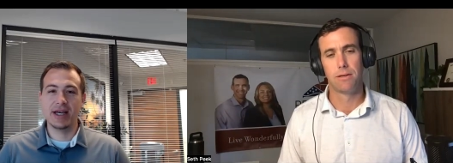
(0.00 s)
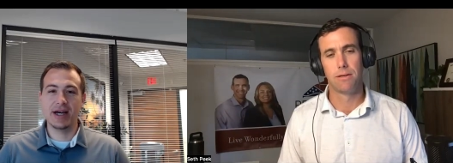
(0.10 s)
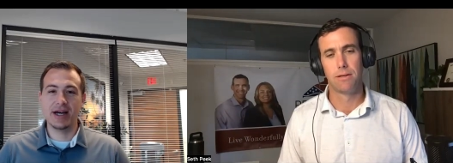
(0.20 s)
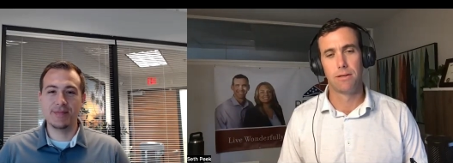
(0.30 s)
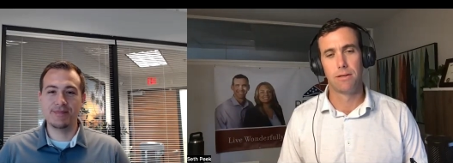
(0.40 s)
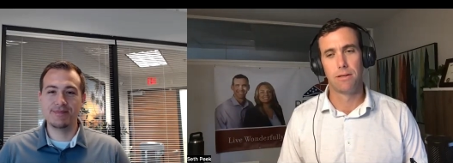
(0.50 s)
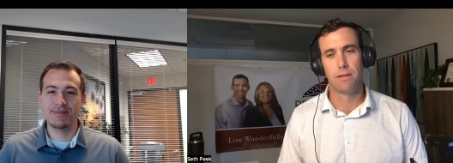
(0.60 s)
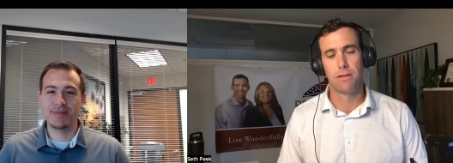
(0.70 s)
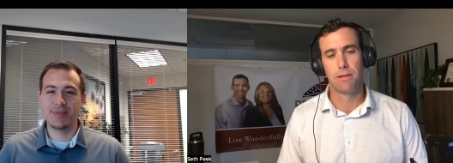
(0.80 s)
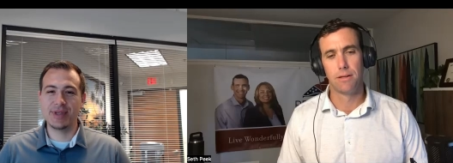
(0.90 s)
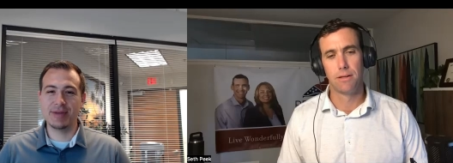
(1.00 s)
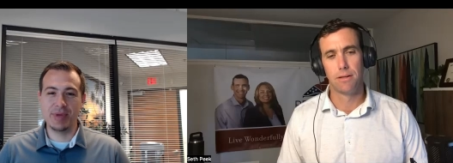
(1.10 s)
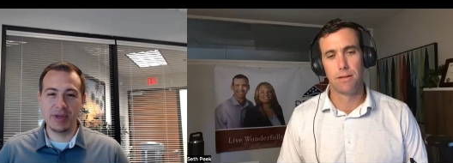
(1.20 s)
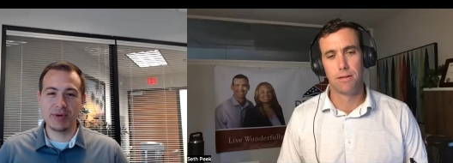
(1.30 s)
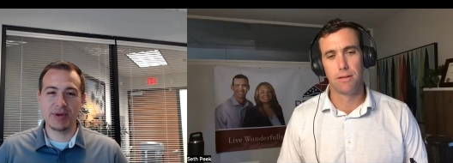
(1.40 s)
Speaker 1: um, the
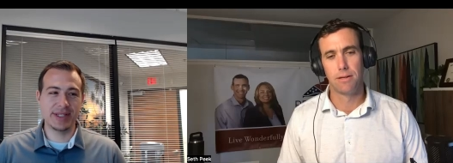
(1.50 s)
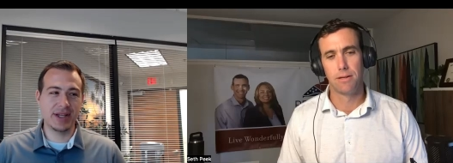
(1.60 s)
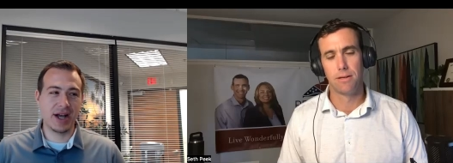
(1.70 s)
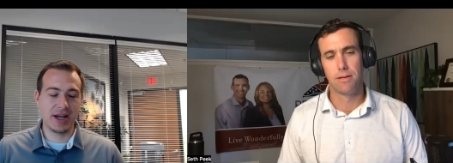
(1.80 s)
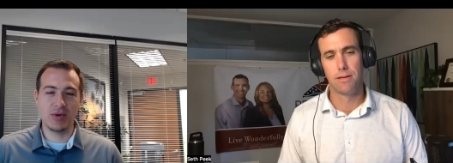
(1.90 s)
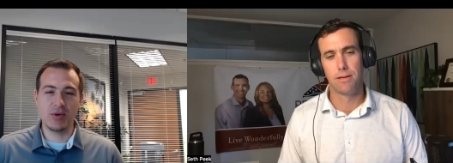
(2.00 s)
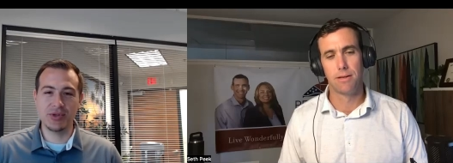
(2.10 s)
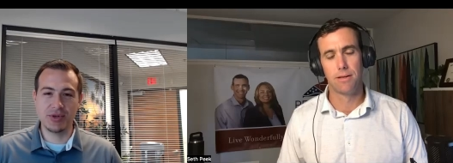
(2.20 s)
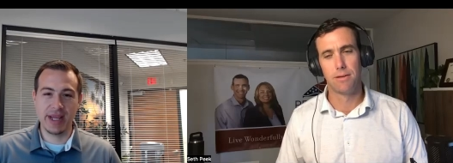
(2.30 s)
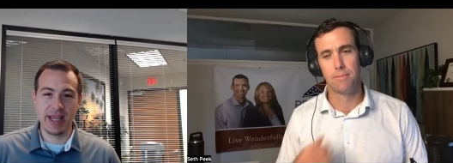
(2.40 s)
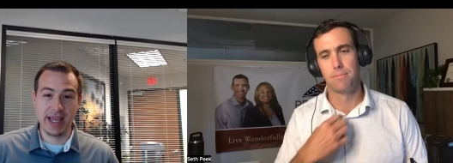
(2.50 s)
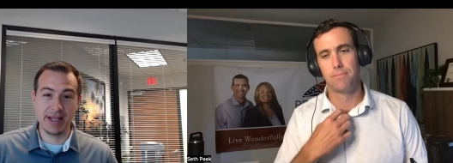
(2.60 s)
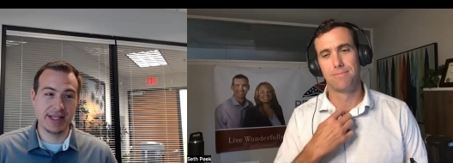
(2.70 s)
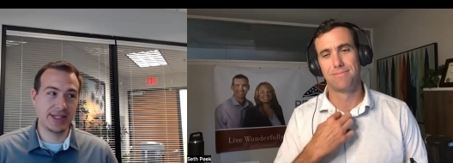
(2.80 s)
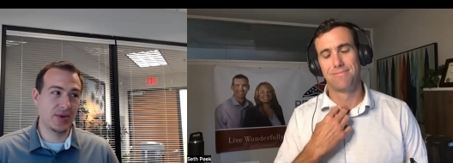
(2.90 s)
computer is not going to hold your
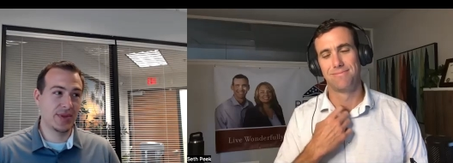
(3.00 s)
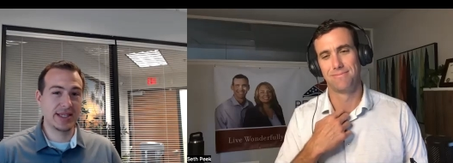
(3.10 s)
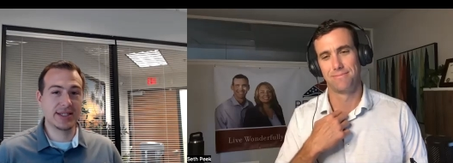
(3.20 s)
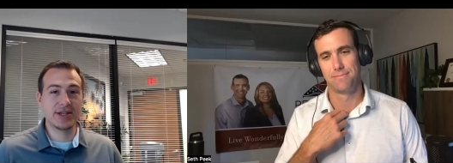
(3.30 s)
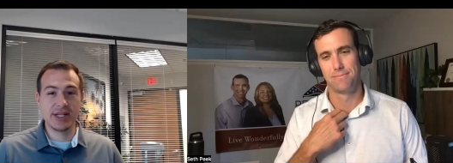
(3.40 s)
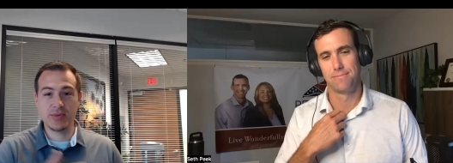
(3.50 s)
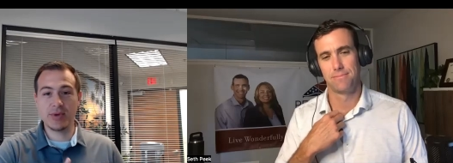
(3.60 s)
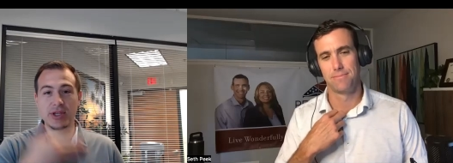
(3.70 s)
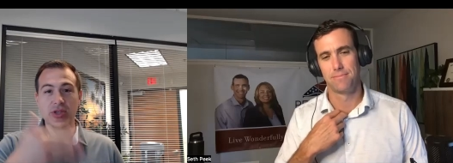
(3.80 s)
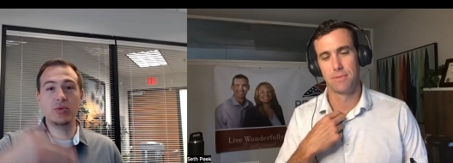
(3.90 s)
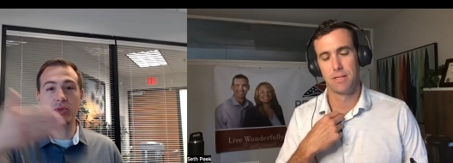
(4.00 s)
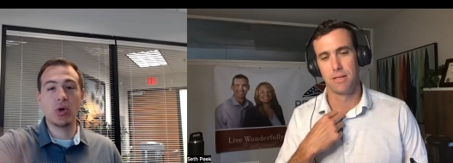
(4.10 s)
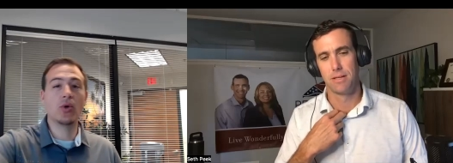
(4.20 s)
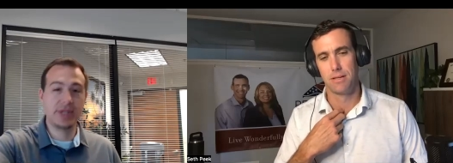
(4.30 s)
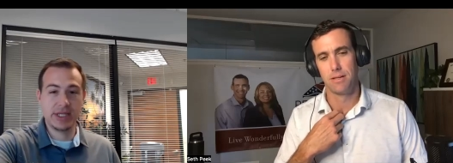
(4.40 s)
hand. It's only as good as what you
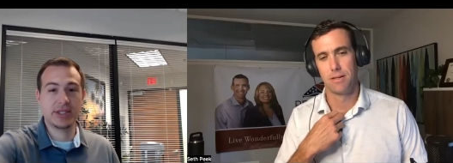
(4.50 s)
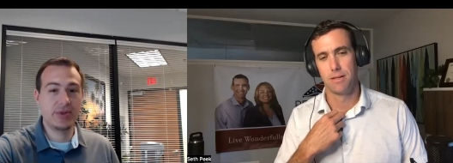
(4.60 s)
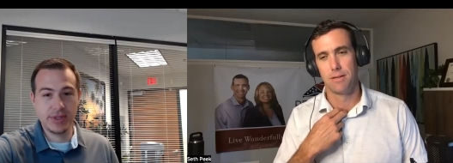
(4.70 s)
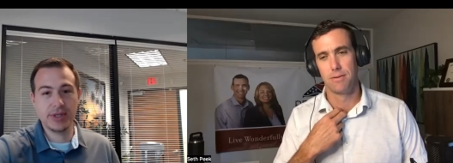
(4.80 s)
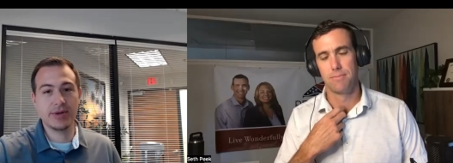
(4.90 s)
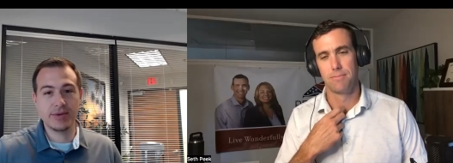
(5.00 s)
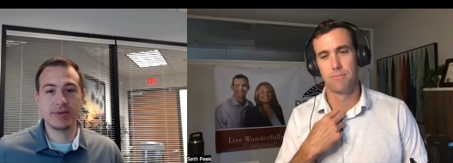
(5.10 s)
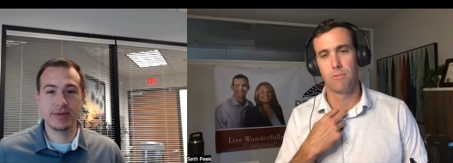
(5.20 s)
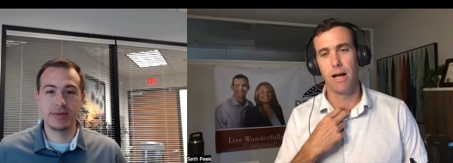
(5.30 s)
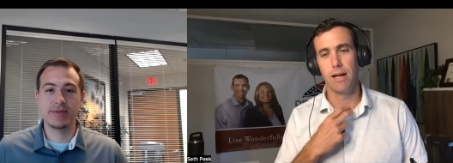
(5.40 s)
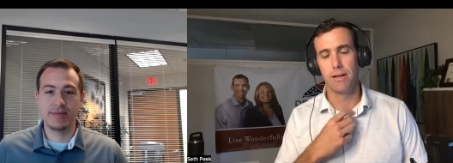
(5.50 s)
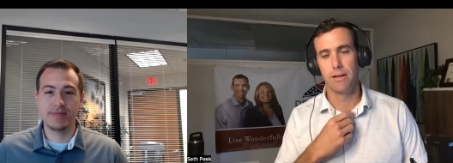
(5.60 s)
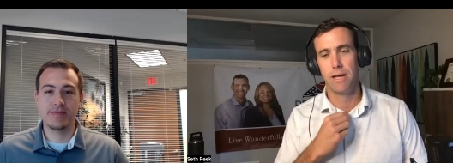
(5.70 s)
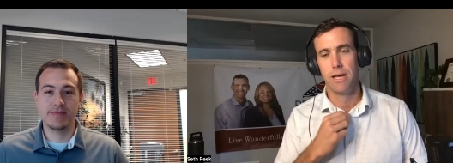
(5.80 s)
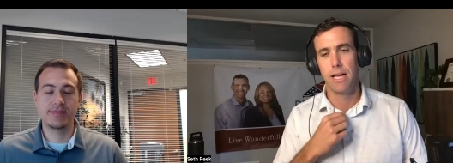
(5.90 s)
told it to do.
Speaker 2: Right.
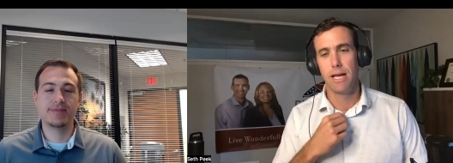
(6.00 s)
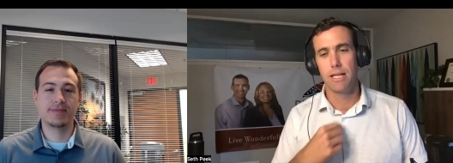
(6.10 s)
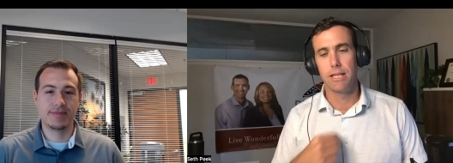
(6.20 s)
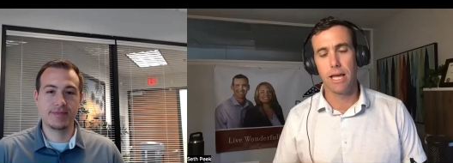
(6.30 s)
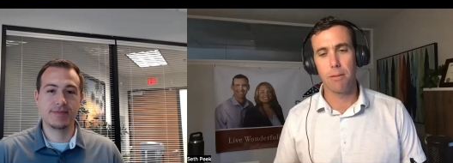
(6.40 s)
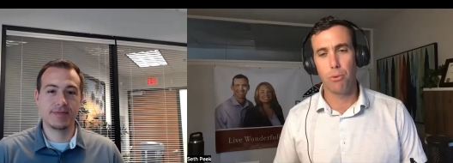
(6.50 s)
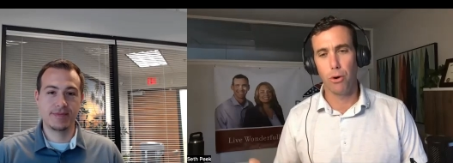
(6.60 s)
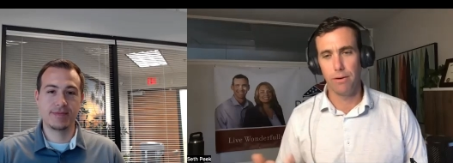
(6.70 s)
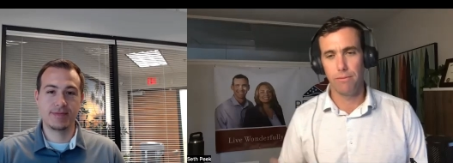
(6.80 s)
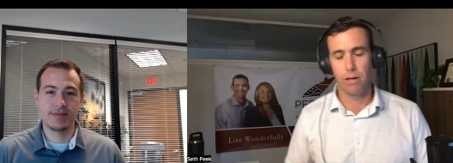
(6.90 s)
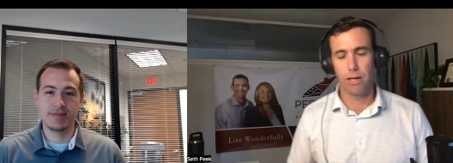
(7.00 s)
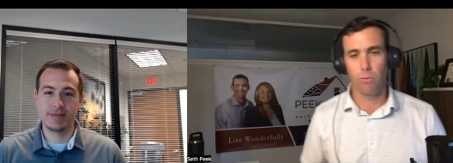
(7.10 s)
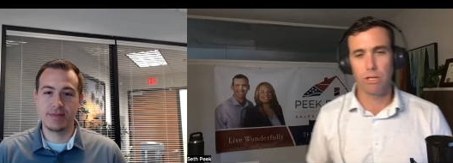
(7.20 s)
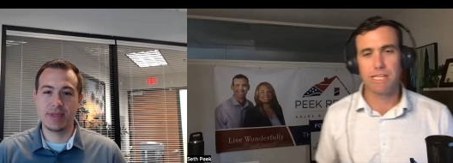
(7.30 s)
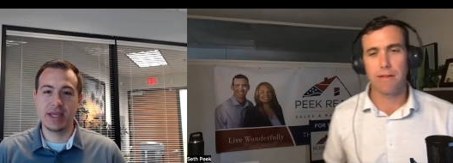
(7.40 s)
The input,
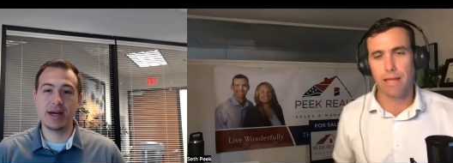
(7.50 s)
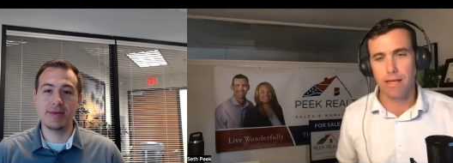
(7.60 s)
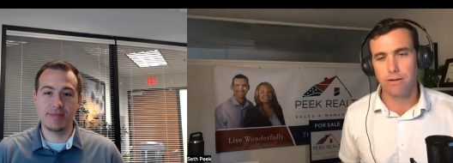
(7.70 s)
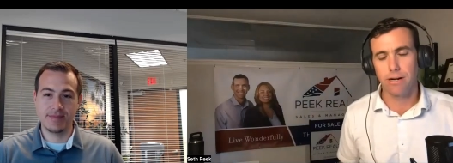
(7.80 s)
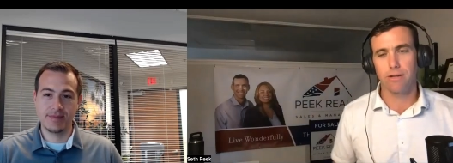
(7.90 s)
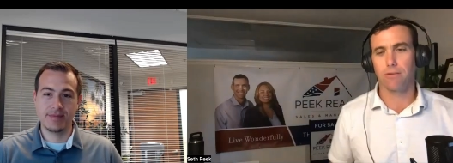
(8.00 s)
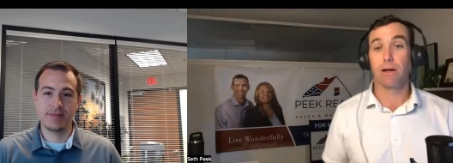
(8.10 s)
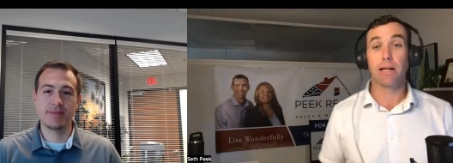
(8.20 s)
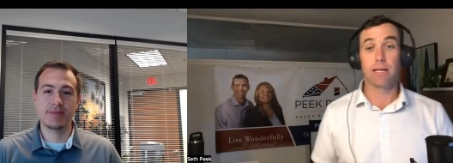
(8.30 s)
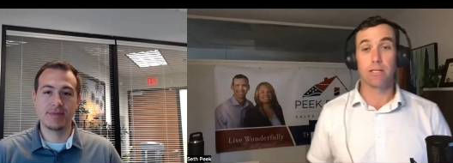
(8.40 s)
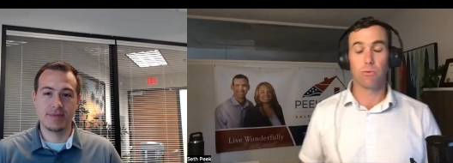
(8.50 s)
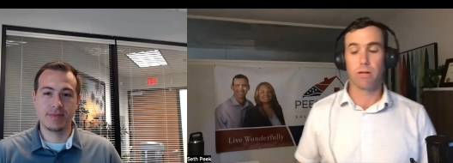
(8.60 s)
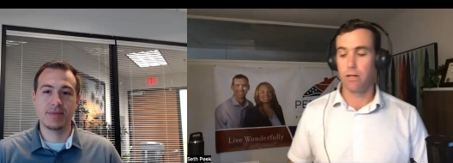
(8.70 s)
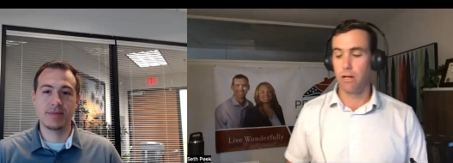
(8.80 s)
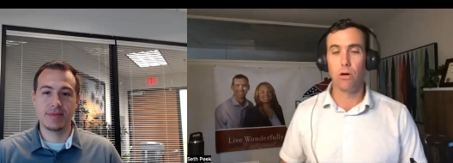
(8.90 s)
right? What's on yeah. the internet already is
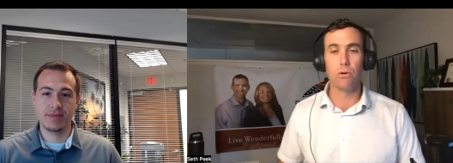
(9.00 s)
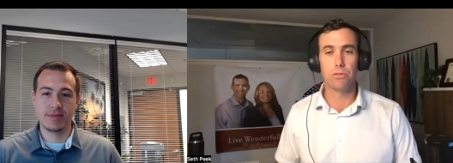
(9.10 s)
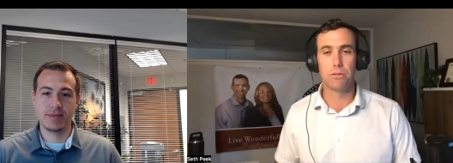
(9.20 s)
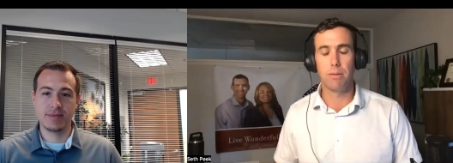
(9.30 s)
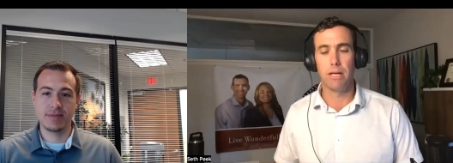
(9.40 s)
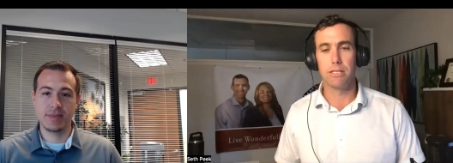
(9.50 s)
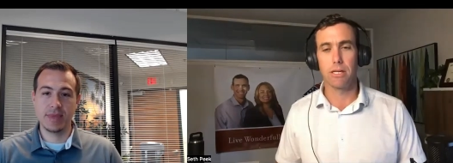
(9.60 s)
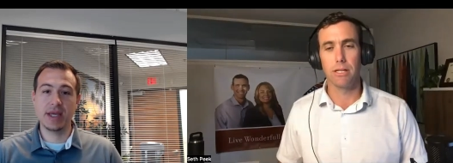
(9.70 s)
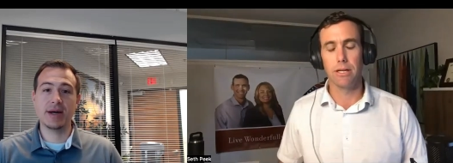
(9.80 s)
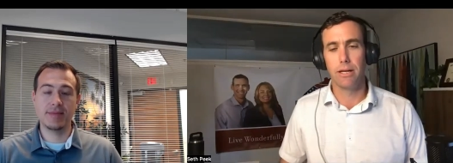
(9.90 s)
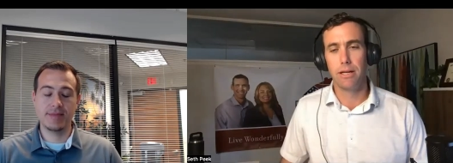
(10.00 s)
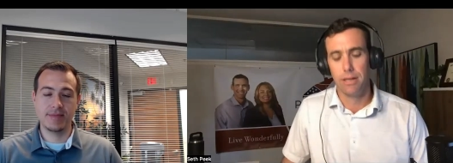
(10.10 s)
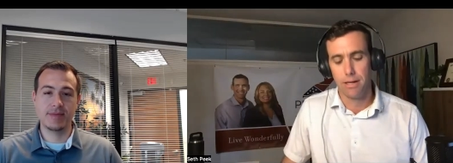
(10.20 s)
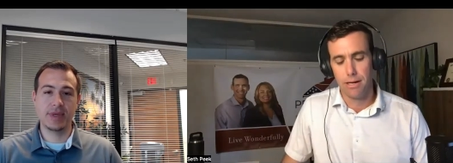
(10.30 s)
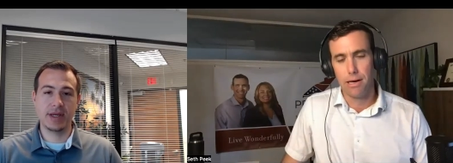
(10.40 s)
what it knows, basically.
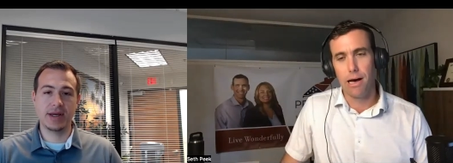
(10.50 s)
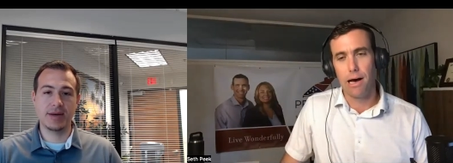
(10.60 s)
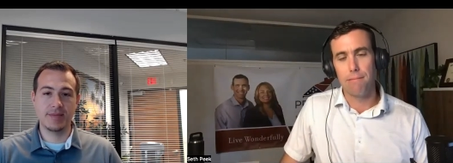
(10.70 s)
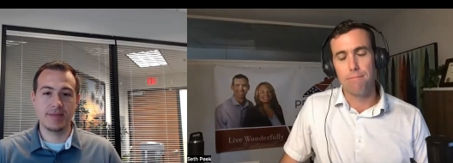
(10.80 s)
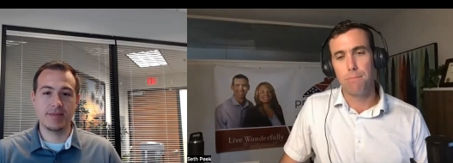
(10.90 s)
Yeah. yeah. Uh,